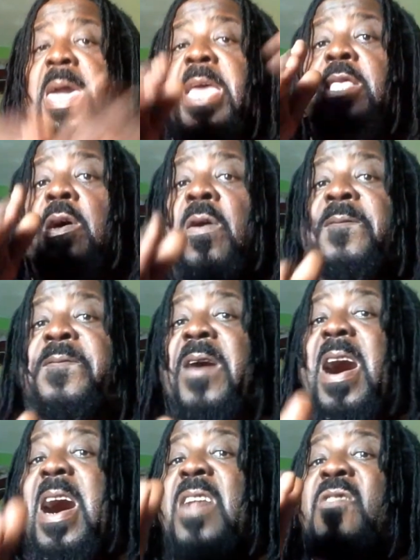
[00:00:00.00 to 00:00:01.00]
It's going to
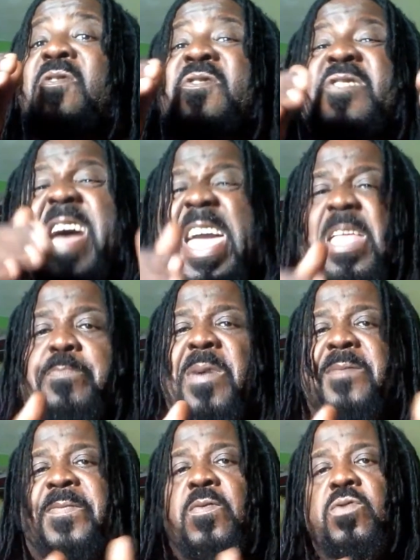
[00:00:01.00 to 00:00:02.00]
fall right
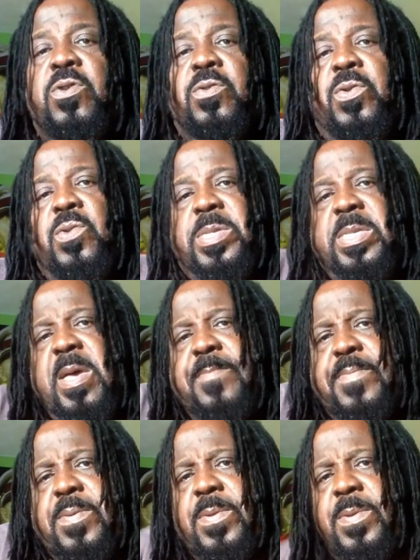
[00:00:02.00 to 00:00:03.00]
from phone doorstep.
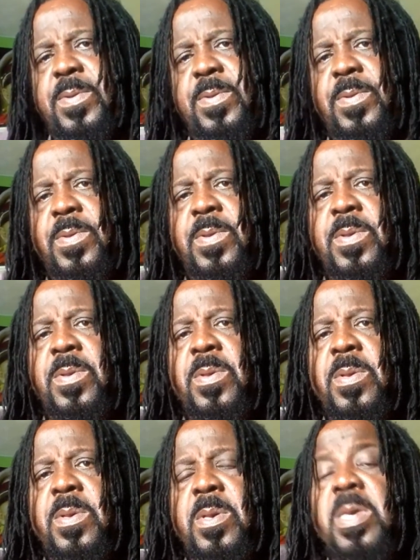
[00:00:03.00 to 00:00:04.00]

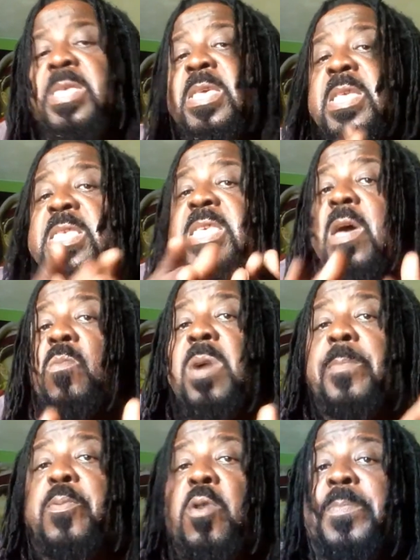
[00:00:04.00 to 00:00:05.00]
You see the same way
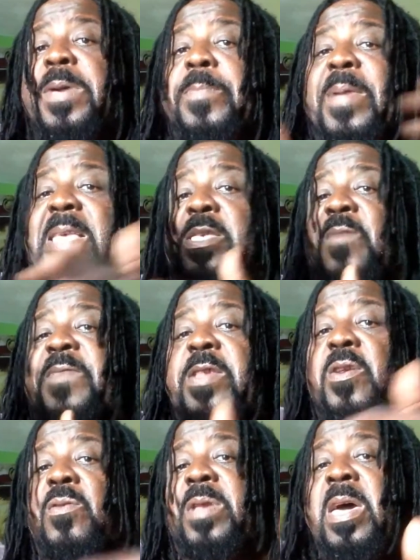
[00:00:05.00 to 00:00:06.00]
poor people have suffered
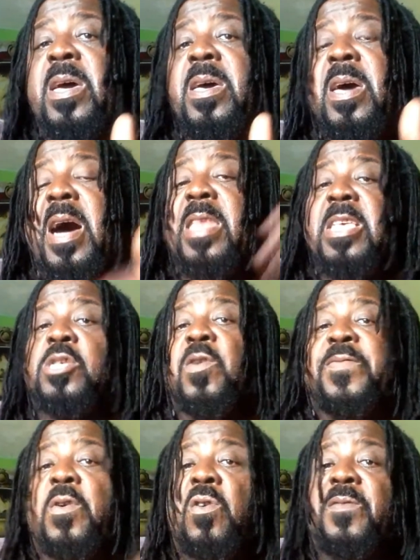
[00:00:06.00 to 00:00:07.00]
down there, and I
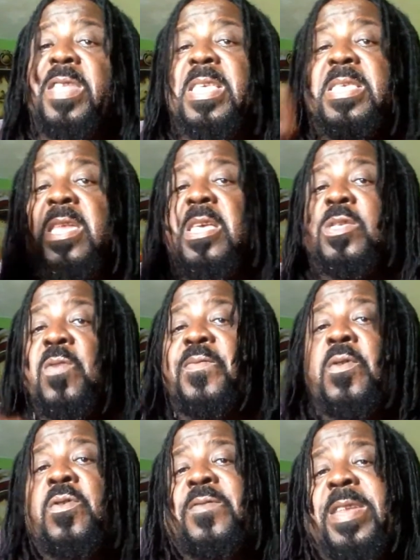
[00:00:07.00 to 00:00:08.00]
suffer over this, and I suffer
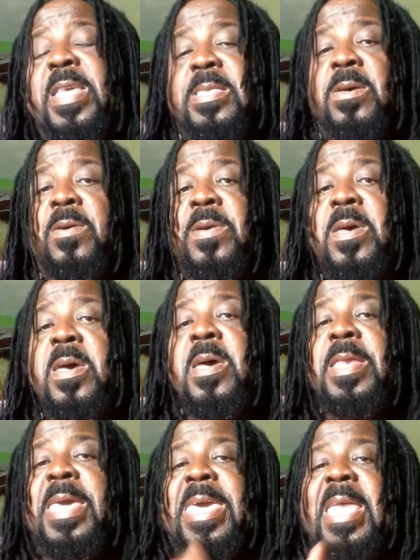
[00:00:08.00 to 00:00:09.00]
over this.
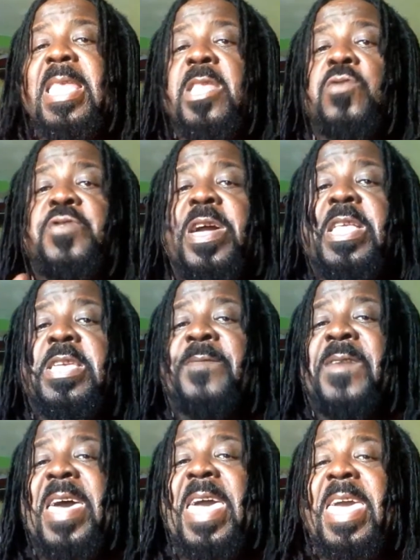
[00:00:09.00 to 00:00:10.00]
The killing range
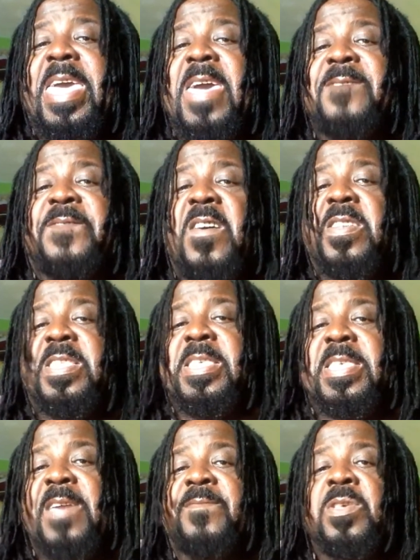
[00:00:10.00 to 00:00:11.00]
of an
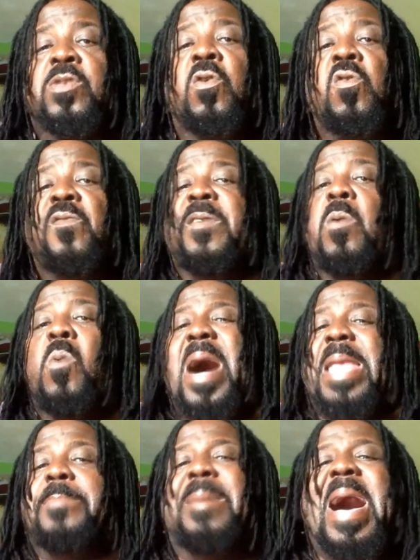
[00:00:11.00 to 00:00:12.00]
AK-47 is over
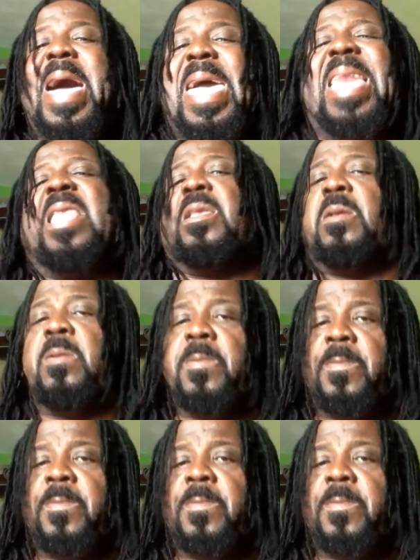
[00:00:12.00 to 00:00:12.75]
1 mile.